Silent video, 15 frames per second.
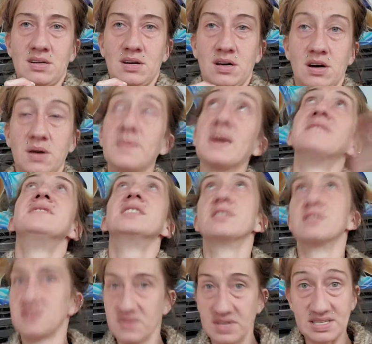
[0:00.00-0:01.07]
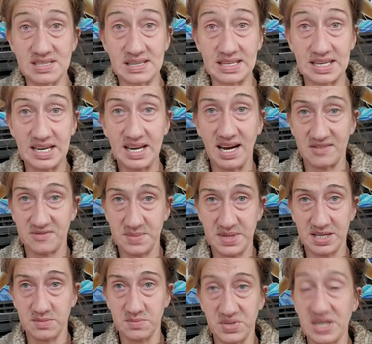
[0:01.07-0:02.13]
all my videos recently have
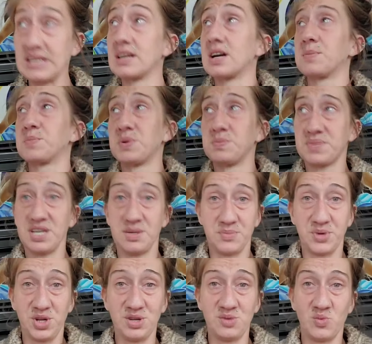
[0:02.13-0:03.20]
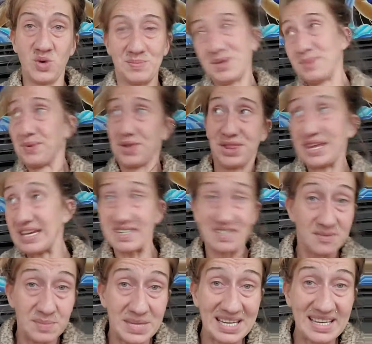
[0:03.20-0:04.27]
been bringing up in people and what people think
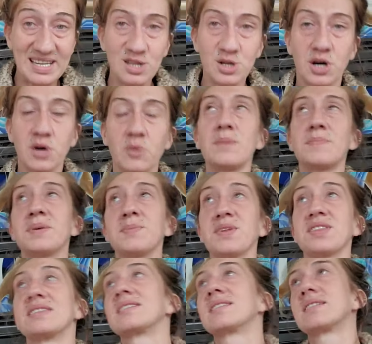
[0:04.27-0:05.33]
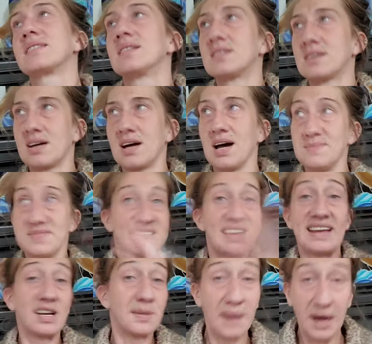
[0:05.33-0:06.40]
of me, or what people think I'm
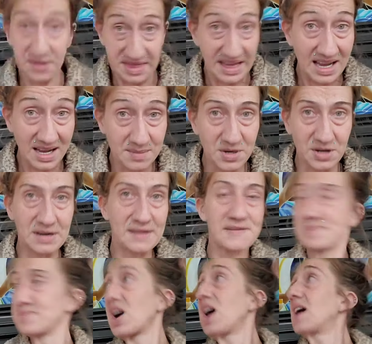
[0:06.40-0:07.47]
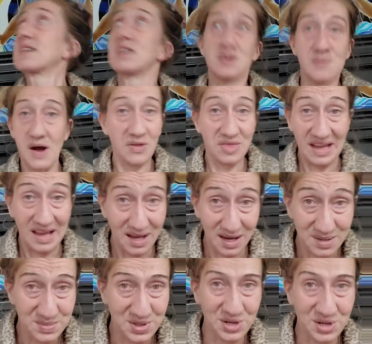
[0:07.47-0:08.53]
saying about them, or if I'm talking about
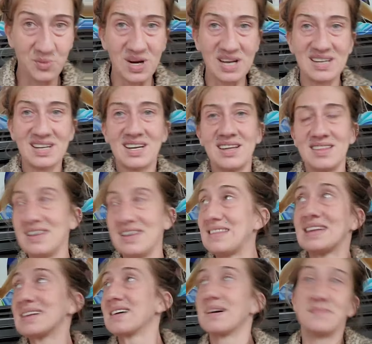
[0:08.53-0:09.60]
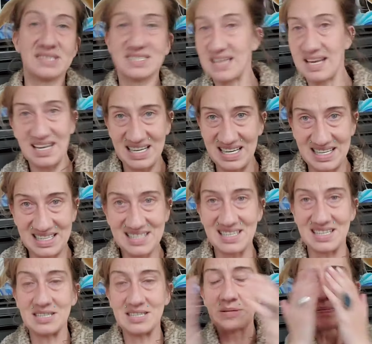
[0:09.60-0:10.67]
them, or what they think I'm saying. And